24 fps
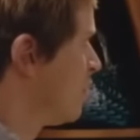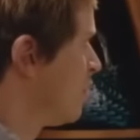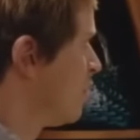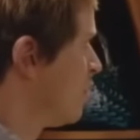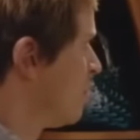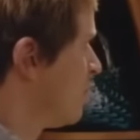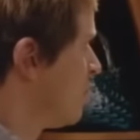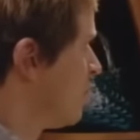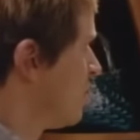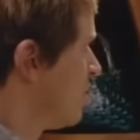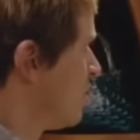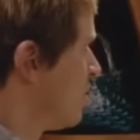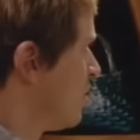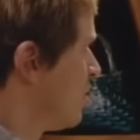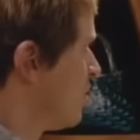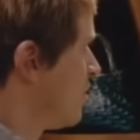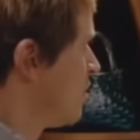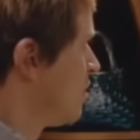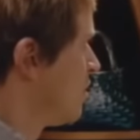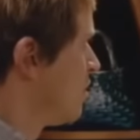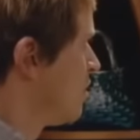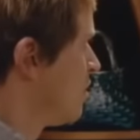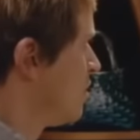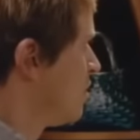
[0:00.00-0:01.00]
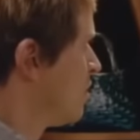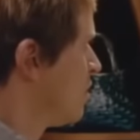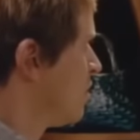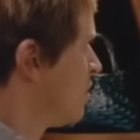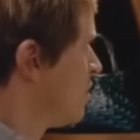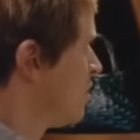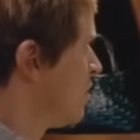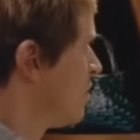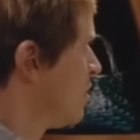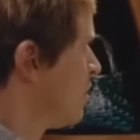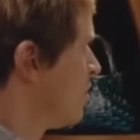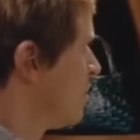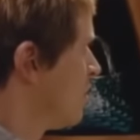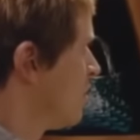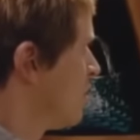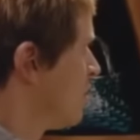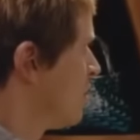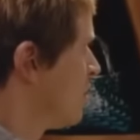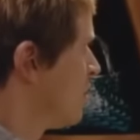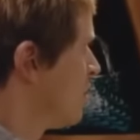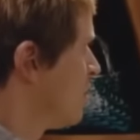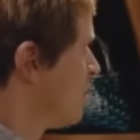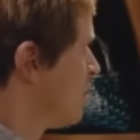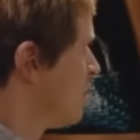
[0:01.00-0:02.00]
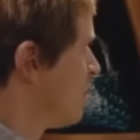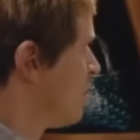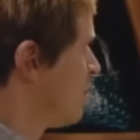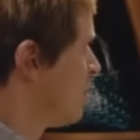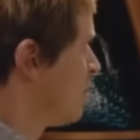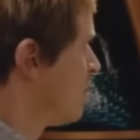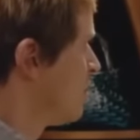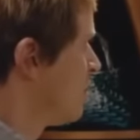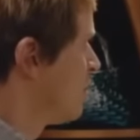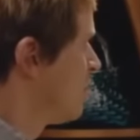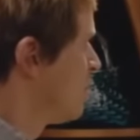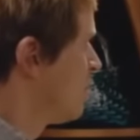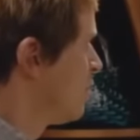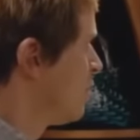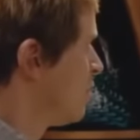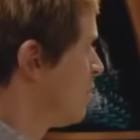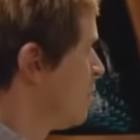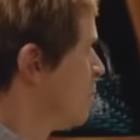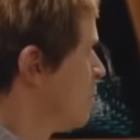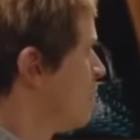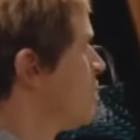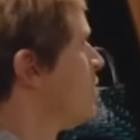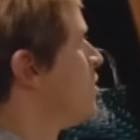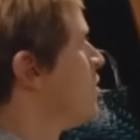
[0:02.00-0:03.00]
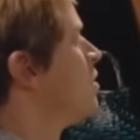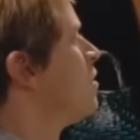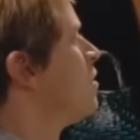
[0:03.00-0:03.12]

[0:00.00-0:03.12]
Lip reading: No words are spoken by the person on screen.